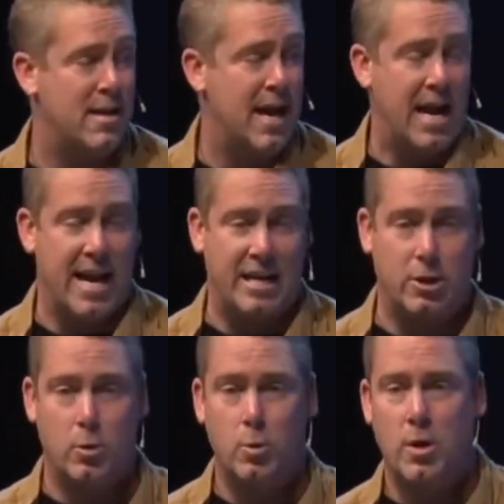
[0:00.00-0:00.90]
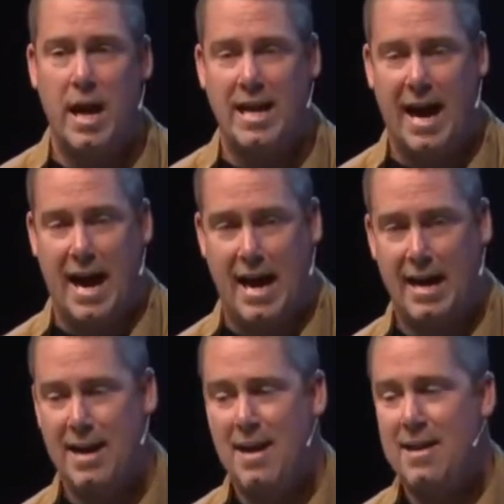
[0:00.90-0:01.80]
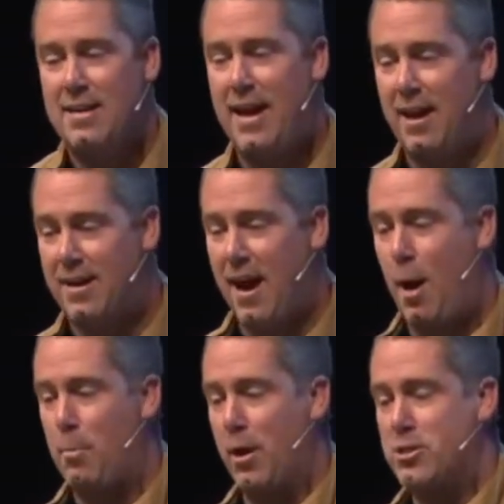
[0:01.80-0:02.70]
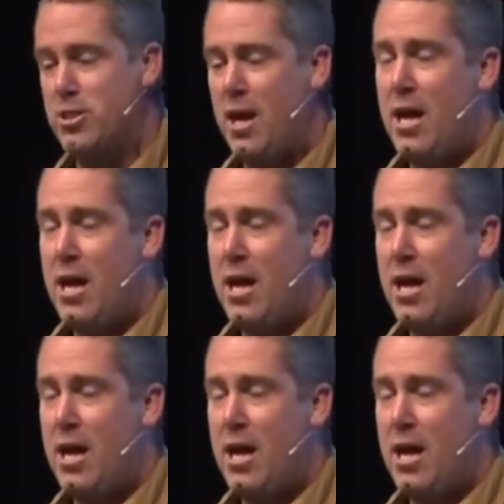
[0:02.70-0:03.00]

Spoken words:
and that you and I can accomplish